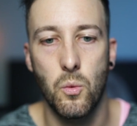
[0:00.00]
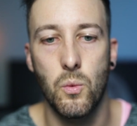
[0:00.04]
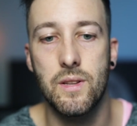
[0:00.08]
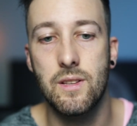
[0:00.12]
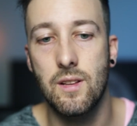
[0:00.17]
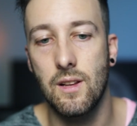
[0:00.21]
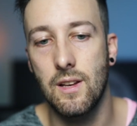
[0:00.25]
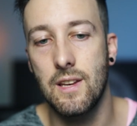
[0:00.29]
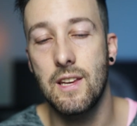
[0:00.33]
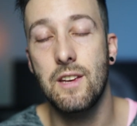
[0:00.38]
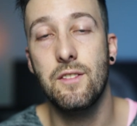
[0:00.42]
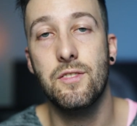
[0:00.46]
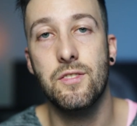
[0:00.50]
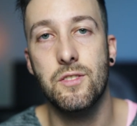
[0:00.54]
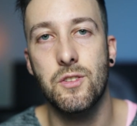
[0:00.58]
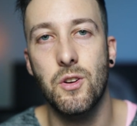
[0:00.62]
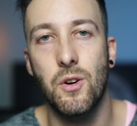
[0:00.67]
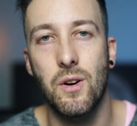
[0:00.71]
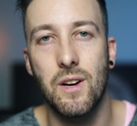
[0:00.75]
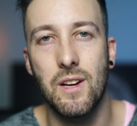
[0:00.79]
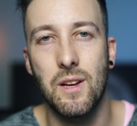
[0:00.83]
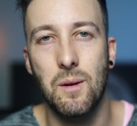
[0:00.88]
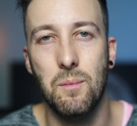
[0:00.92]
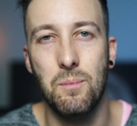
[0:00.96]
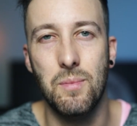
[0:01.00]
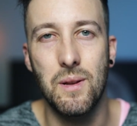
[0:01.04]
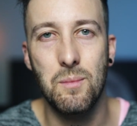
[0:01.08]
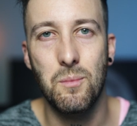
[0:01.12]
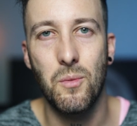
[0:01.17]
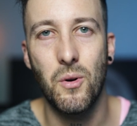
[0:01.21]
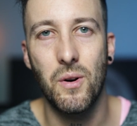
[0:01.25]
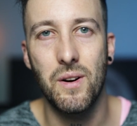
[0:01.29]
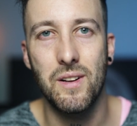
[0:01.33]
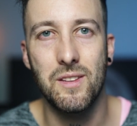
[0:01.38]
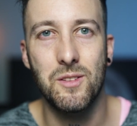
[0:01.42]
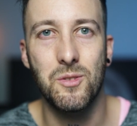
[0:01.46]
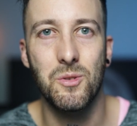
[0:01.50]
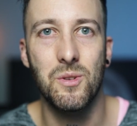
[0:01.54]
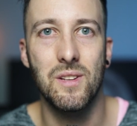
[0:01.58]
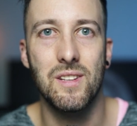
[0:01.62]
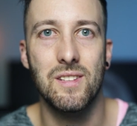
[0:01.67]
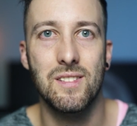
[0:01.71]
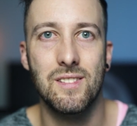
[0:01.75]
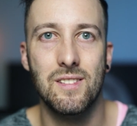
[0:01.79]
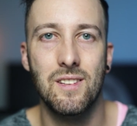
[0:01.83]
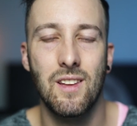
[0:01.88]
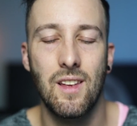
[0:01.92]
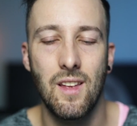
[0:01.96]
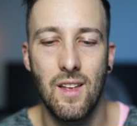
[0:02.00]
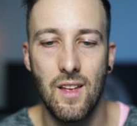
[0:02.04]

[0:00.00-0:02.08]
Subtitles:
with the leaves turning a bit more into this